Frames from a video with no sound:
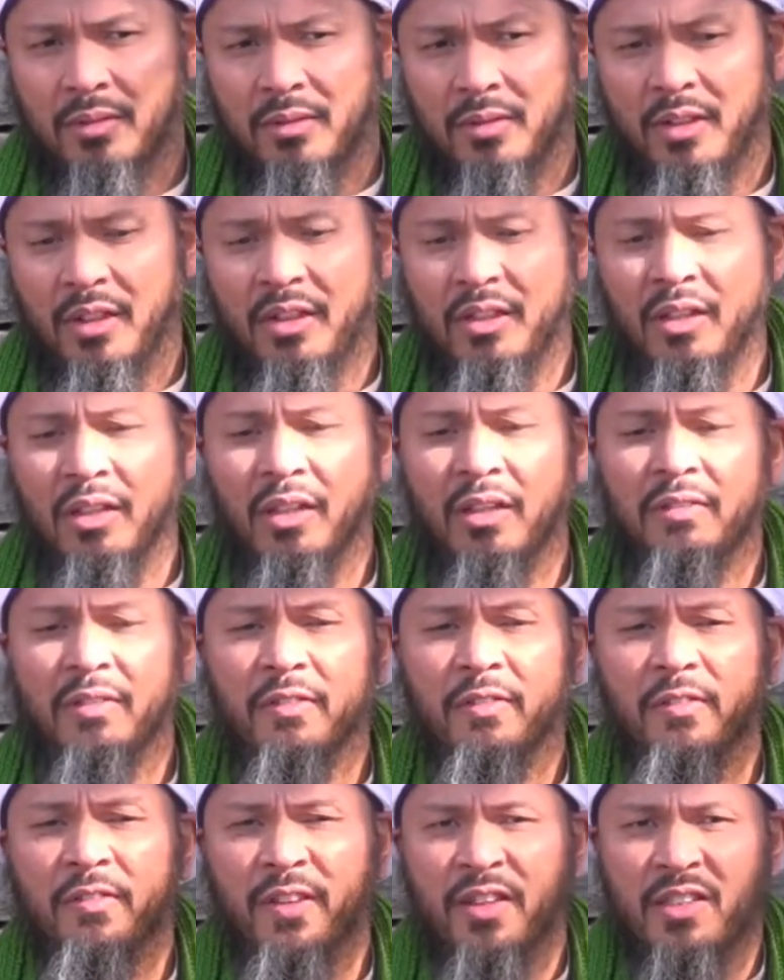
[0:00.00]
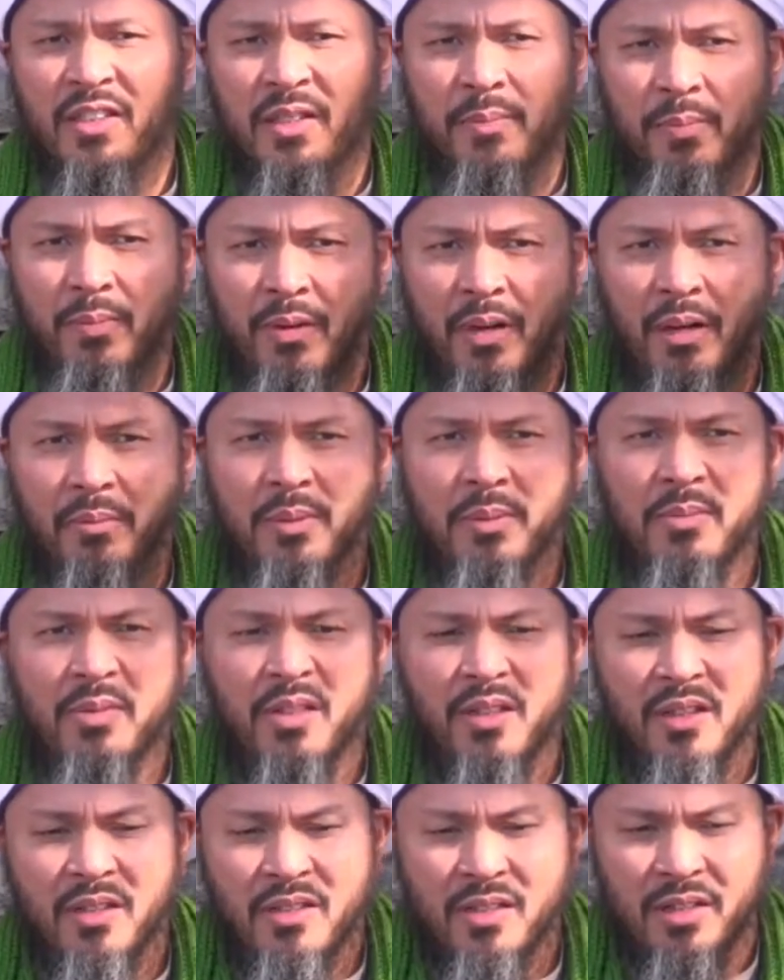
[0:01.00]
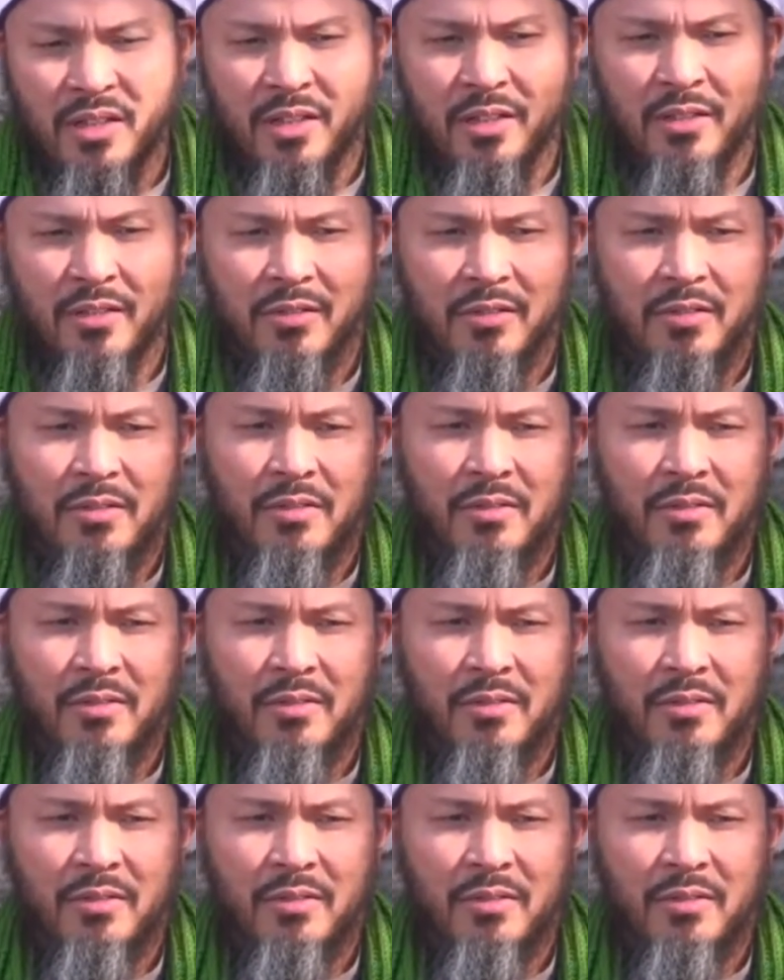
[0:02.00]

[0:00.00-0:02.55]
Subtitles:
You didn't even fix the problems in this earth.